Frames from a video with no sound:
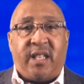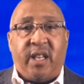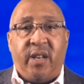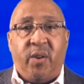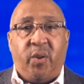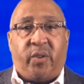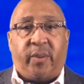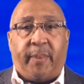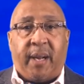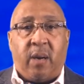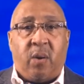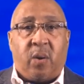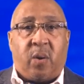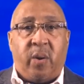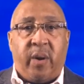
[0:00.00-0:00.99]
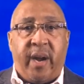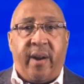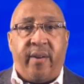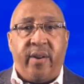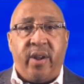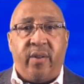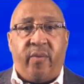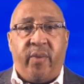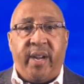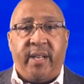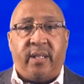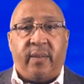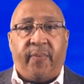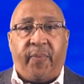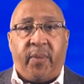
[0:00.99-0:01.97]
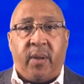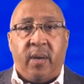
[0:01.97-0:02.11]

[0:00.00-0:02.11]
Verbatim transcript: and news from our local area and region.